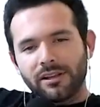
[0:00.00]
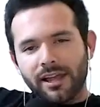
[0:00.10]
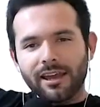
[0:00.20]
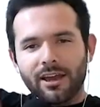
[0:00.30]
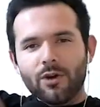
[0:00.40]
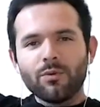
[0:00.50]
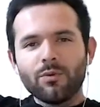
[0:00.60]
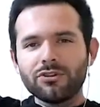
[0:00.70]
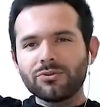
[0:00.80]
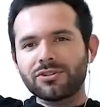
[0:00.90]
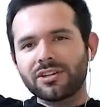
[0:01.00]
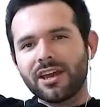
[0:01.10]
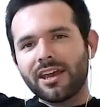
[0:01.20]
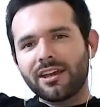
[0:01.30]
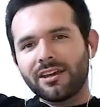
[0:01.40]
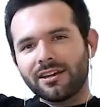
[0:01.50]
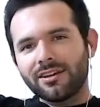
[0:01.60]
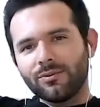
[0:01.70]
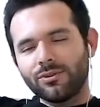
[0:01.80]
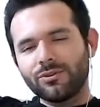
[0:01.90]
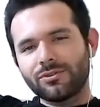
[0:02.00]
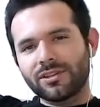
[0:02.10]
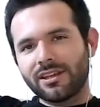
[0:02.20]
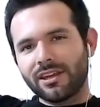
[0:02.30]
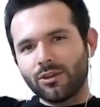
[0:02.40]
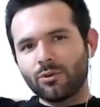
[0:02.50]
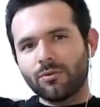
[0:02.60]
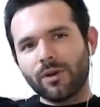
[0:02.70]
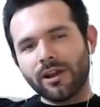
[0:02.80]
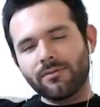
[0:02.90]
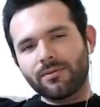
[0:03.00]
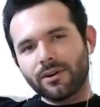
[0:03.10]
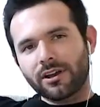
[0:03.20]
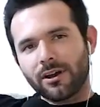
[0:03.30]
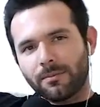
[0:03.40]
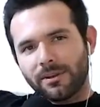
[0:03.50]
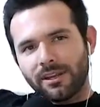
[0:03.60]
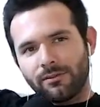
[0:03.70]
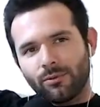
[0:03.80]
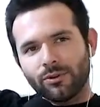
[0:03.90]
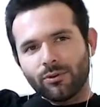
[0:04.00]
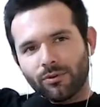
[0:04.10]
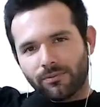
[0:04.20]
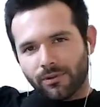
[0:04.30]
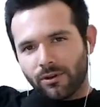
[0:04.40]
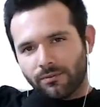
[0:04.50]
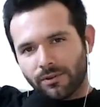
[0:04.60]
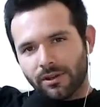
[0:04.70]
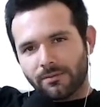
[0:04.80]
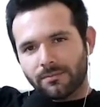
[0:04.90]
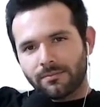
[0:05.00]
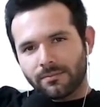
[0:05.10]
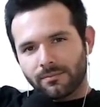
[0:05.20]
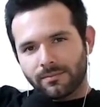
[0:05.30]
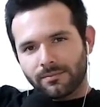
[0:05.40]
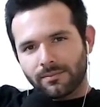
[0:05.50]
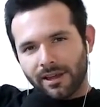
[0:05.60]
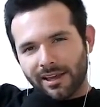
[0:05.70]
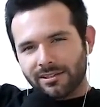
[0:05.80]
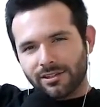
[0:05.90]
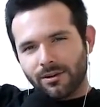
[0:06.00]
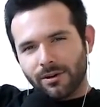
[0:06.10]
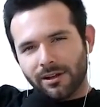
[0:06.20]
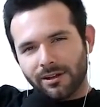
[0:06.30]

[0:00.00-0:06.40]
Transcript: like would you say that you were writing for a company even when you were flow for them? I guess so. Huh?